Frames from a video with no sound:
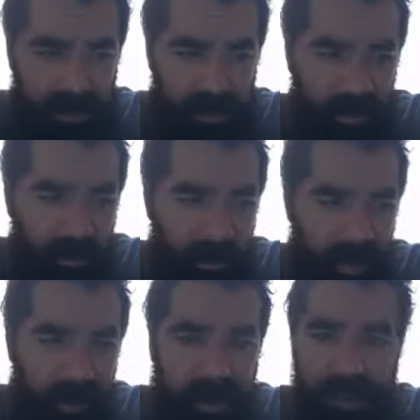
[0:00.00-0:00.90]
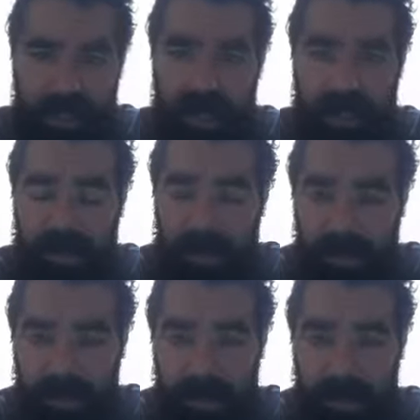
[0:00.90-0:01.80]
The babies in the animal
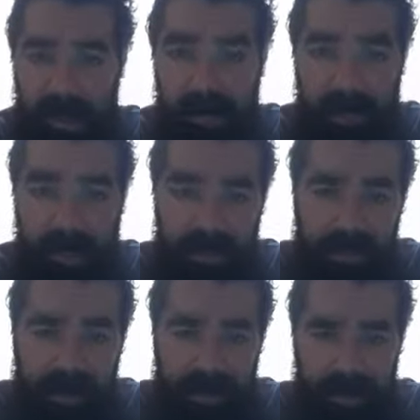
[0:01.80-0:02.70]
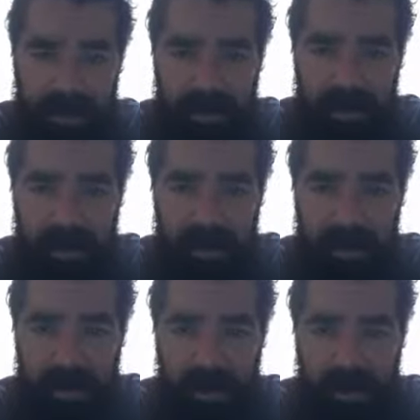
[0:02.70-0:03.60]
kingdom have ways to defend themselves.
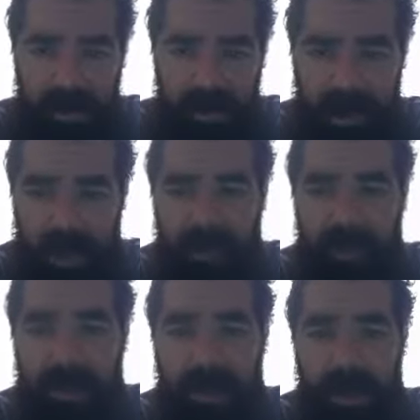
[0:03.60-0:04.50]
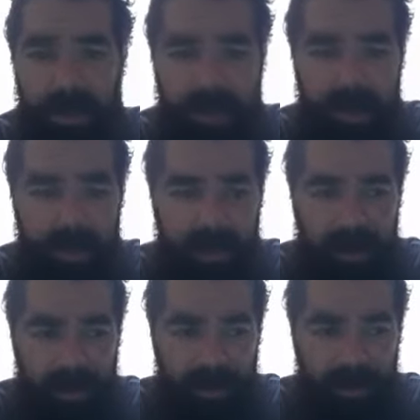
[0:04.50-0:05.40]
I had a fucking puppy in
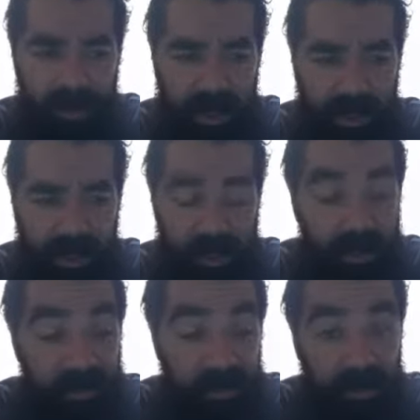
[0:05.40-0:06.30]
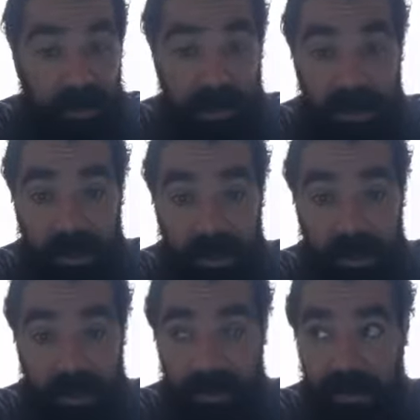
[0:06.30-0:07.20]
Vieques, or my friend did, and
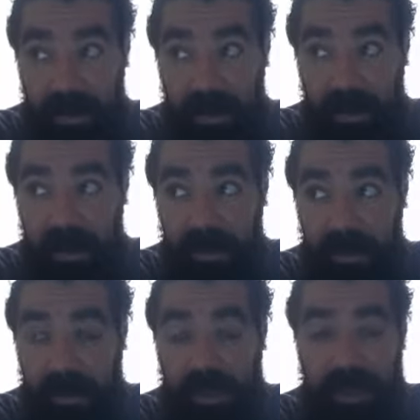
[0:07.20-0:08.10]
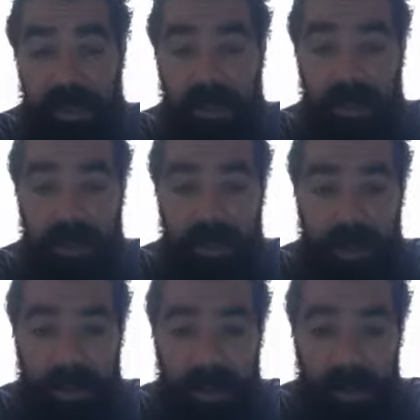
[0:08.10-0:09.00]
he could fucking kill chickens
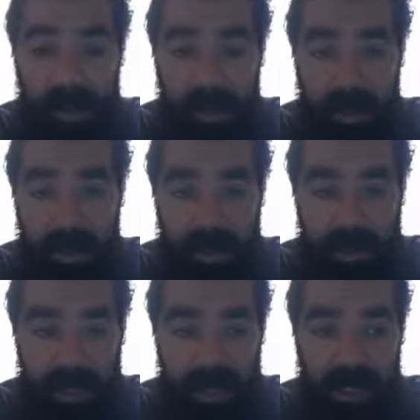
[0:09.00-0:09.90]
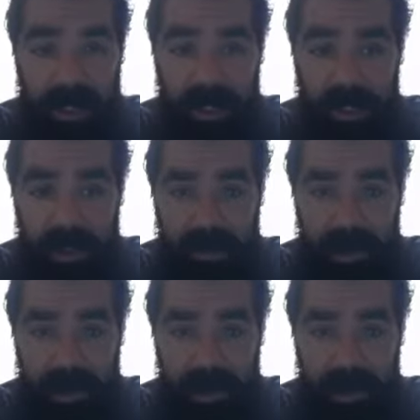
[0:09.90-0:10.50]
already. He'd, he'd cut you.